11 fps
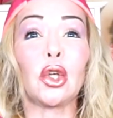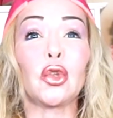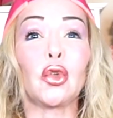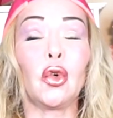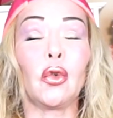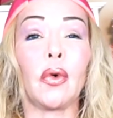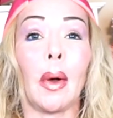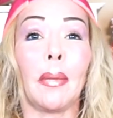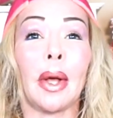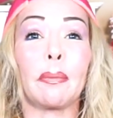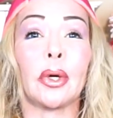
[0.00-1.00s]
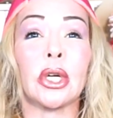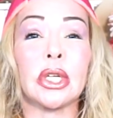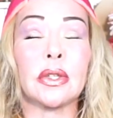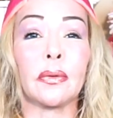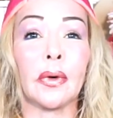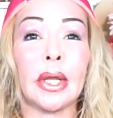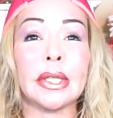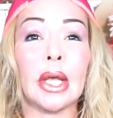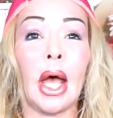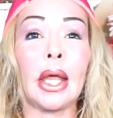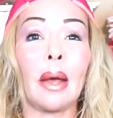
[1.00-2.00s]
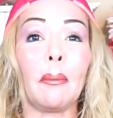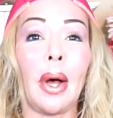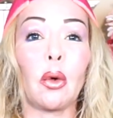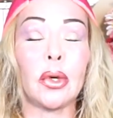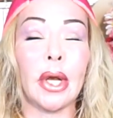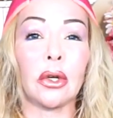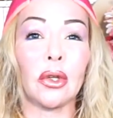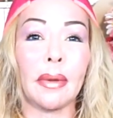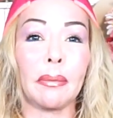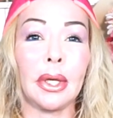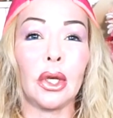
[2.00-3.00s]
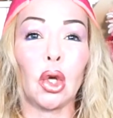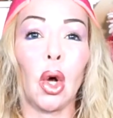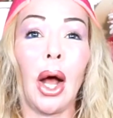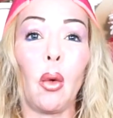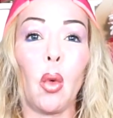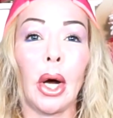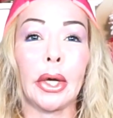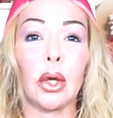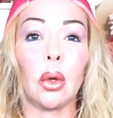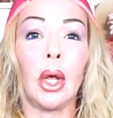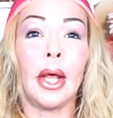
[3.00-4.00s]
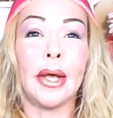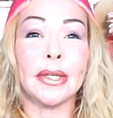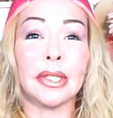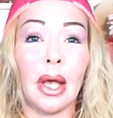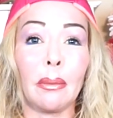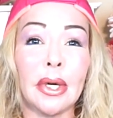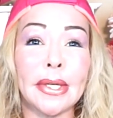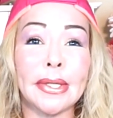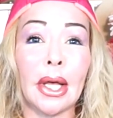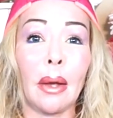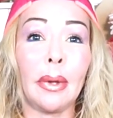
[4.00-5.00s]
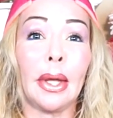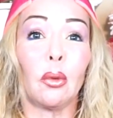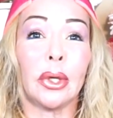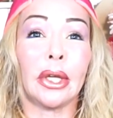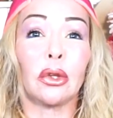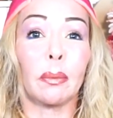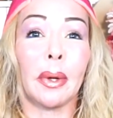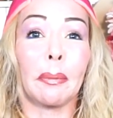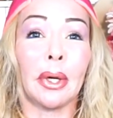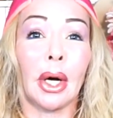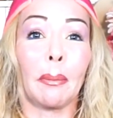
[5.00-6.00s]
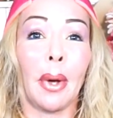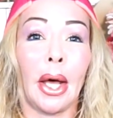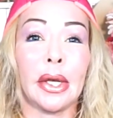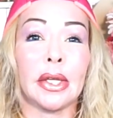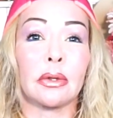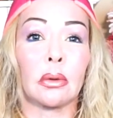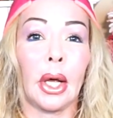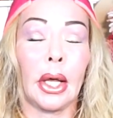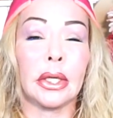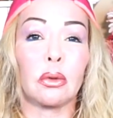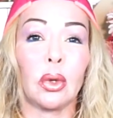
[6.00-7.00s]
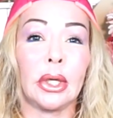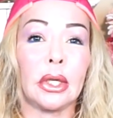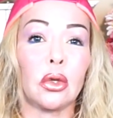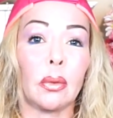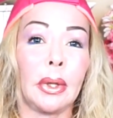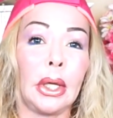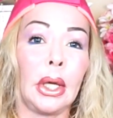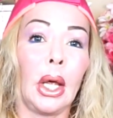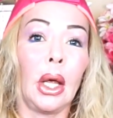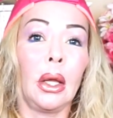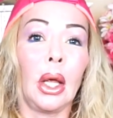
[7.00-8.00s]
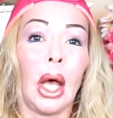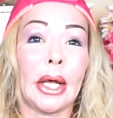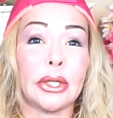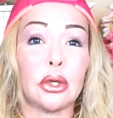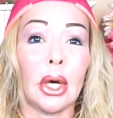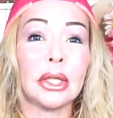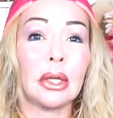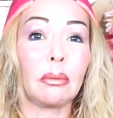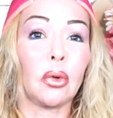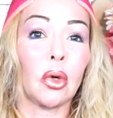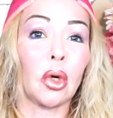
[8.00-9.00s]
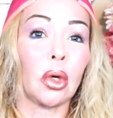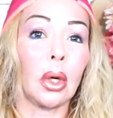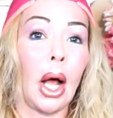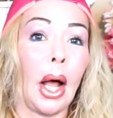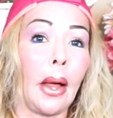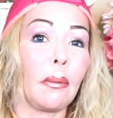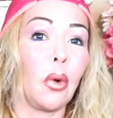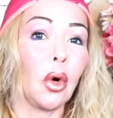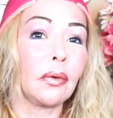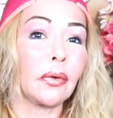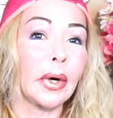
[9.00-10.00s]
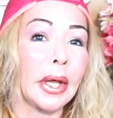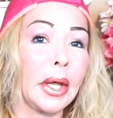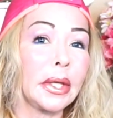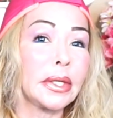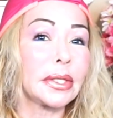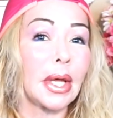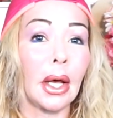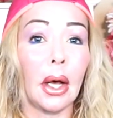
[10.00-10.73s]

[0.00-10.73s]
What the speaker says: YouTube, my precious friends, I am back with another video. How are you? Summer is coming. We need to prepare our bodies, right? We need to be attractive for boyfriends,